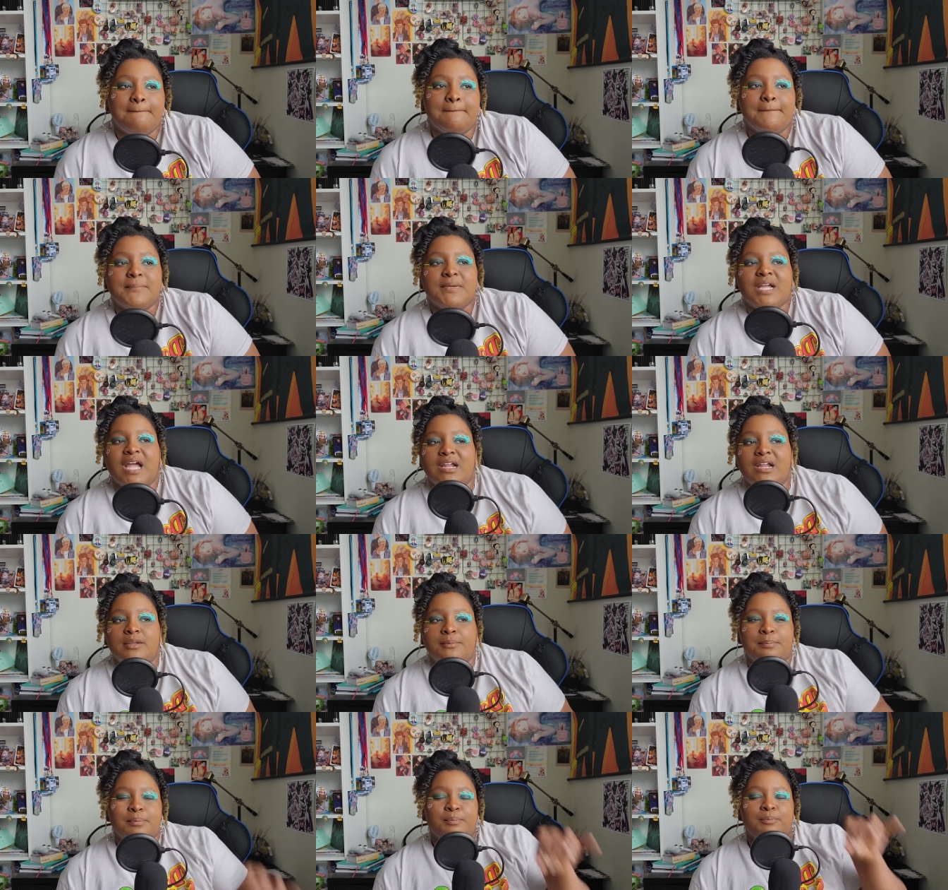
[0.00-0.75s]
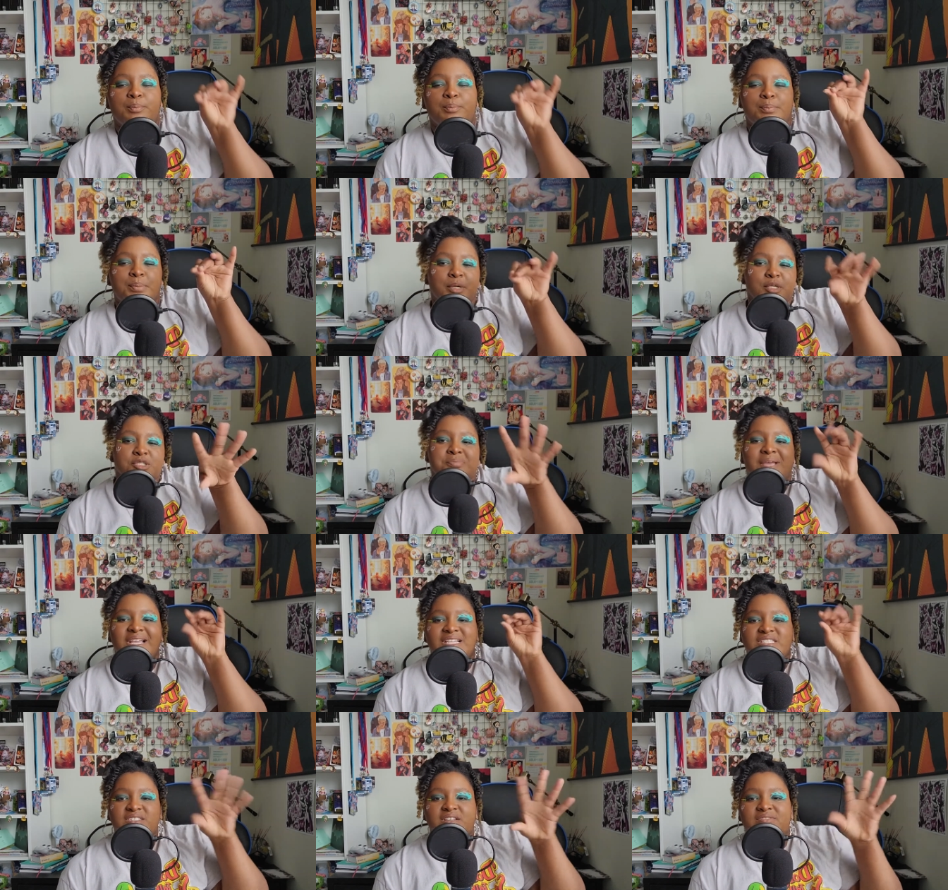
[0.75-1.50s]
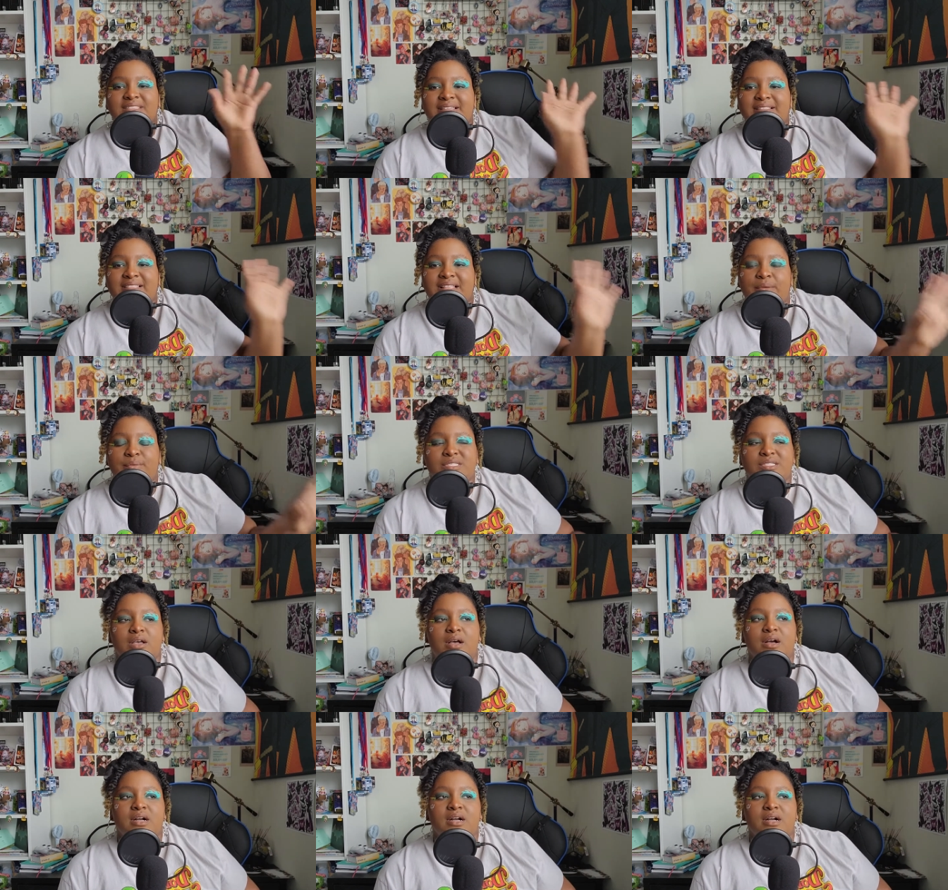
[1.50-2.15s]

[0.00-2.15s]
kind of perspective thing that we saw,